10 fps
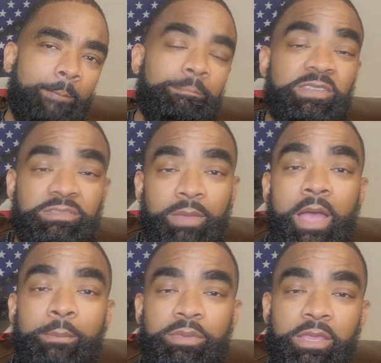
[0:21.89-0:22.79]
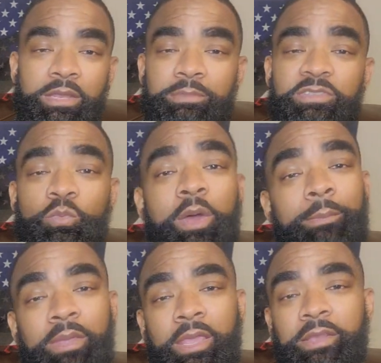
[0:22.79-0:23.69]
just my opinion. I'm just one
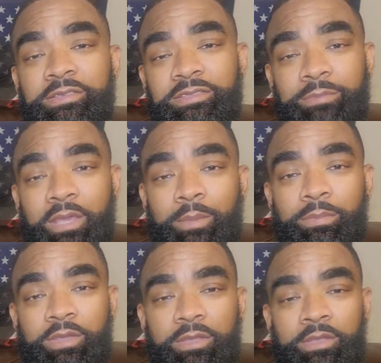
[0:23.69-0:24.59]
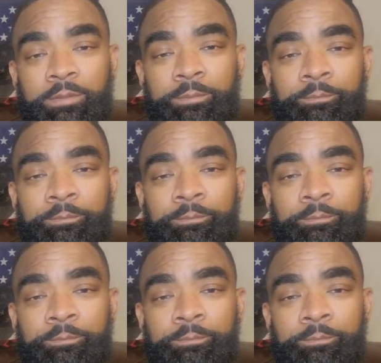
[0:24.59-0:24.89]
man, just my opinion.